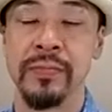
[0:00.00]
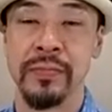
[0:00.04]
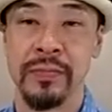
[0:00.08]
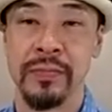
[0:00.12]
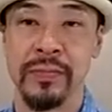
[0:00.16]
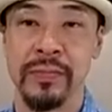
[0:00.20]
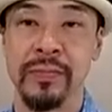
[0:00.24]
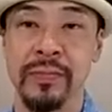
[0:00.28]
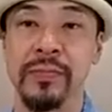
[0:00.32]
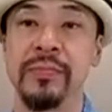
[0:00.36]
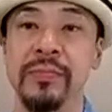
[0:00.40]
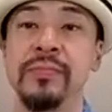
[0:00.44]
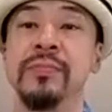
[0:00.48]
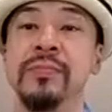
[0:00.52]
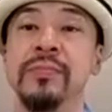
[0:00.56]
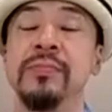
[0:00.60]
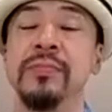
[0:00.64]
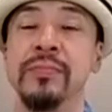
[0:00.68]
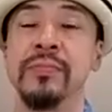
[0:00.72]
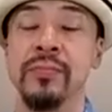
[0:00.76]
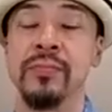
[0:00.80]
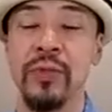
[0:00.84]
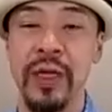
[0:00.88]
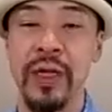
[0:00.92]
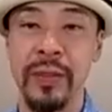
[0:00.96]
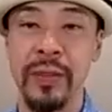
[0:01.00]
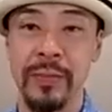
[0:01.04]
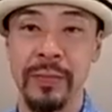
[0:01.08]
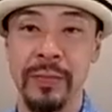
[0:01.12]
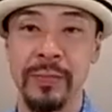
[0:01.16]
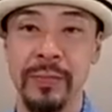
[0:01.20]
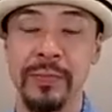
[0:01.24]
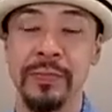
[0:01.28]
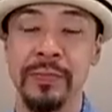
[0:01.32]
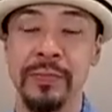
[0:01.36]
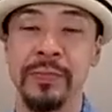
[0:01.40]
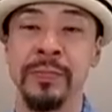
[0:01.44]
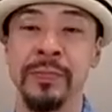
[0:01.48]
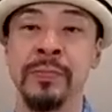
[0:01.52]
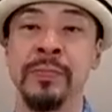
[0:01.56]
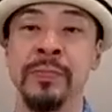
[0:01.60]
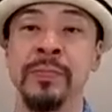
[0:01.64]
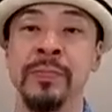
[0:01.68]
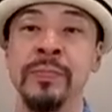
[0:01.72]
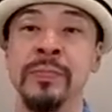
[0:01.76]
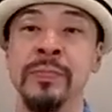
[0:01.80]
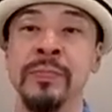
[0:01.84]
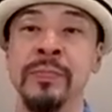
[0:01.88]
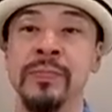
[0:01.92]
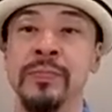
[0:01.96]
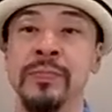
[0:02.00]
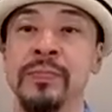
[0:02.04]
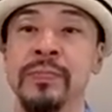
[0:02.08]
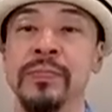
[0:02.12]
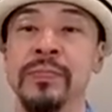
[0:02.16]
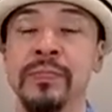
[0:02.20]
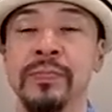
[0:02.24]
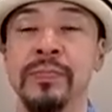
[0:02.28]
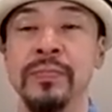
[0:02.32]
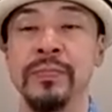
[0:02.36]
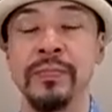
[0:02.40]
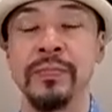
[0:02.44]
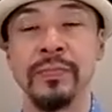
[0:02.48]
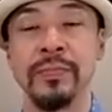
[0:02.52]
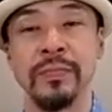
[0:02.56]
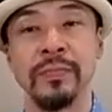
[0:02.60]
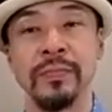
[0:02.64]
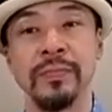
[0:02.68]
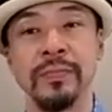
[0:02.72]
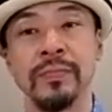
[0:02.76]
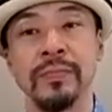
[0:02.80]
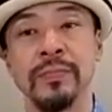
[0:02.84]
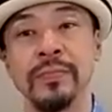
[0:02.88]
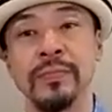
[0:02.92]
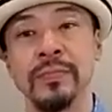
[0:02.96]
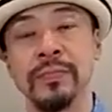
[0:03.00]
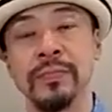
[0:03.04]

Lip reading: (silent)